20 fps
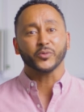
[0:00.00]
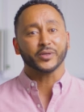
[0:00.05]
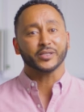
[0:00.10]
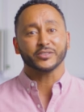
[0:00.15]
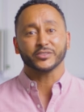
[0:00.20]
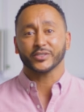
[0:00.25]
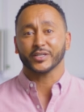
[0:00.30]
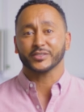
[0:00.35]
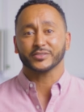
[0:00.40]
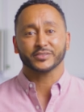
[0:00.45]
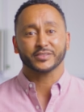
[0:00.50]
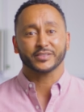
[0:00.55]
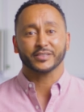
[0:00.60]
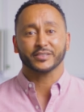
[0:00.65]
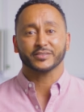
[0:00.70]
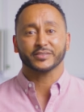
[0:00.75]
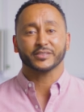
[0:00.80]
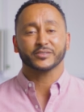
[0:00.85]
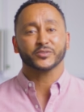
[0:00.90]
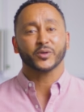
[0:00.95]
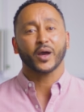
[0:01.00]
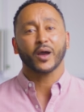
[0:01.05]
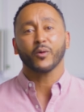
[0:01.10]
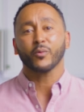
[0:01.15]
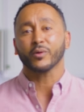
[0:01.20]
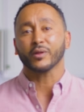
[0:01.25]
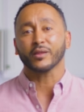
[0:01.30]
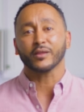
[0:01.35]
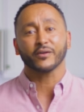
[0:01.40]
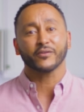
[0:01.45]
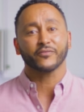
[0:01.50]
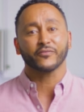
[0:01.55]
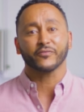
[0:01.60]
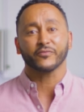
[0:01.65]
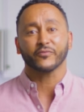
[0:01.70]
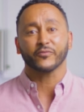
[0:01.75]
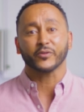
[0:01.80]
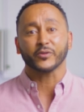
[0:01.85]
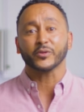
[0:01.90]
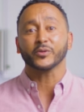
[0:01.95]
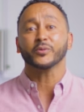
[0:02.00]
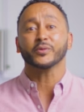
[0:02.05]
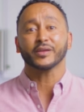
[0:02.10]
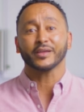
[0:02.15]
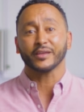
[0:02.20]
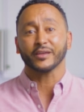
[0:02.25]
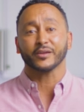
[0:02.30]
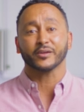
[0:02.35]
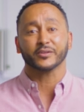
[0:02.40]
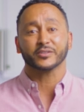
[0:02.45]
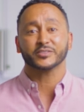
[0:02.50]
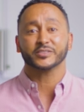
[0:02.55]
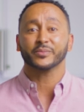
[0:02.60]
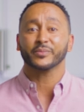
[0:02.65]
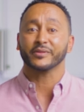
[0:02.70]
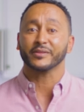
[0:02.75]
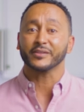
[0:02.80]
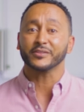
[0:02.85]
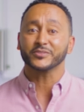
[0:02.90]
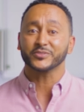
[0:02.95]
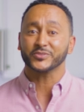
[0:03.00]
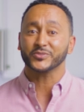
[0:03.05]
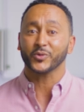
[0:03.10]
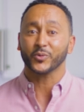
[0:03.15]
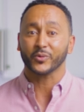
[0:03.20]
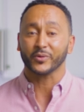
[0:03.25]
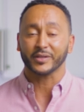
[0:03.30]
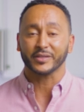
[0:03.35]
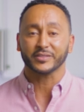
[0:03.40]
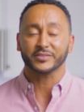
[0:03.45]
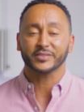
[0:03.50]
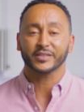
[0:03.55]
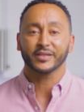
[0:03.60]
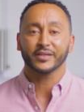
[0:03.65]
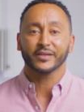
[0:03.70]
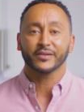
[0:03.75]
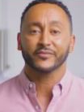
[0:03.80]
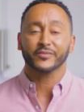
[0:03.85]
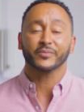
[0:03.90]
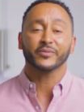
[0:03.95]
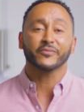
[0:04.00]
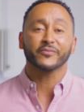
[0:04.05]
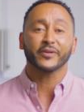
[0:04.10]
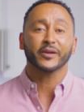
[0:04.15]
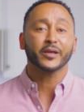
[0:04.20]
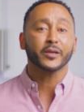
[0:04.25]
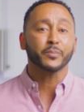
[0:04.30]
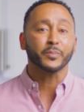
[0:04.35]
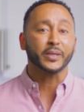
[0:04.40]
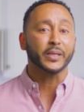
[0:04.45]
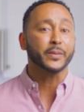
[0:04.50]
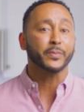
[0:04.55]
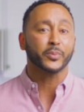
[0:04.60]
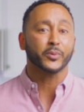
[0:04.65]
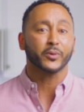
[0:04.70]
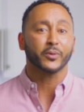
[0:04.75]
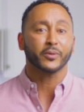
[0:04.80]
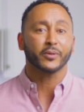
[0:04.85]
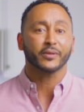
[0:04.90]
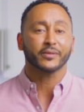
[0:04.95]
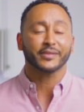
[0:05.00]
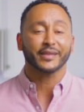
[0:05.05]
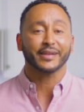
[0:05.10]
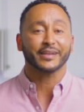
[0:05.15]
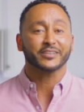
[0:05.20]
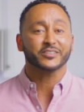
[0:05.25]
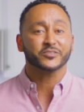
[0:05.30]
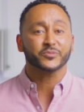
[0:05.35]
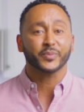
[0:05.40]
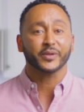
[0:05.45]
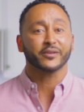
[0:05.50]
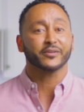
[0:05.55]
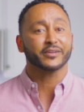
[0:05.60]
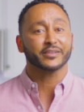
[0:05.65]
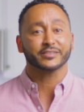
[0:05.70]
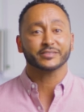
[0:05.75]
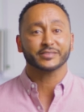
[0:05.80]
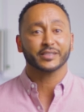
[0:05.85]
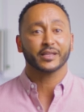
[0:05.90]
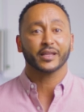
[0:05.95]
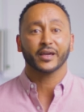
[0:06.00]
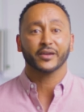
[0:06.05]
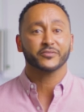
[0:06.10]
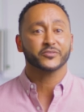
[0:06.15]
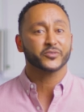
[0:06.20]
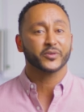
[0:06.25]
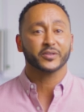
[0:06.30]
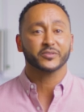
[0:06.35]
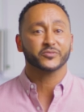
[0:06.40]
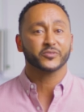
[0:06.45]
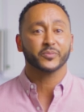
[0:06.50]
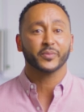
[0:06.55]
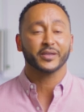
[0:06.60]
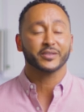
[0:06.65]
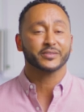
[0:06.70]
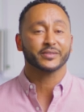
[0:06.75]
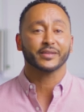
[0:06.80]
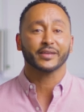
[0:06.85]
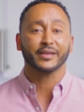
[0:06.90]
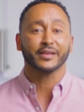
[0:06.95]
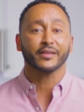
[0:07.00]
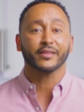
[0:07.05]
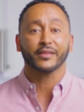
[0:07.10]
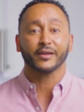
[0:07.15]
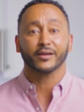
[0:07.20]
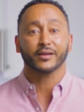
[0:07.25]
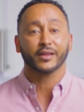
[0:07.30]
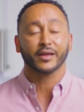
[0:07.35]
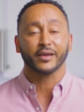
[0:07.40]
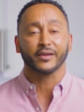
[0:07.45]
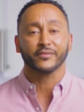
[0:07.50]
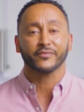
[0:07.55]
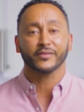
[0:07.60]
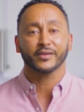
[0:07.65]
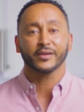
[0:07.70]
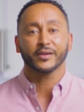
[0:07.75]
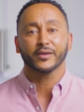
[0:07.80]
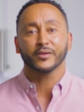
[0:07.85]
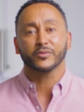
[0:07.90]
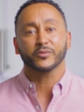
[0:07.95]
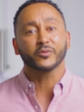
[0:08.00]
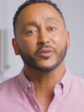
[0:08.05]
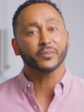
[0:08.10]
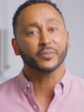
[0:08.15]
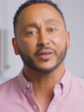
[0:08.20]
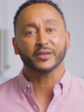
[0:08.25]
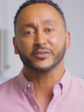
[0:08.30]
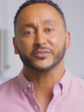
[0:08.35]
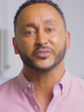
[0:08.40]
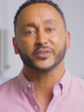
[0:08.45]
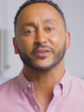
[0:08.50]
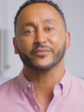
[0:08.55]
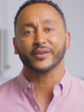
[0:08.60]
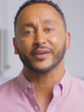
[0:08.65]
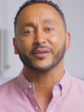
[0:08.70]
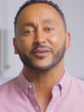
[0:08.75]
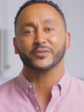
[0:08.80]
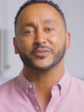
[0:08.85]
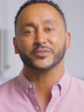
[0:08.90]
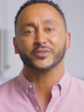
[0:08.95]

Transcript: do it justice. And so I would love for you to hear some of these stories from the very people that experienced the life transformation in their life through the ministry of Anchor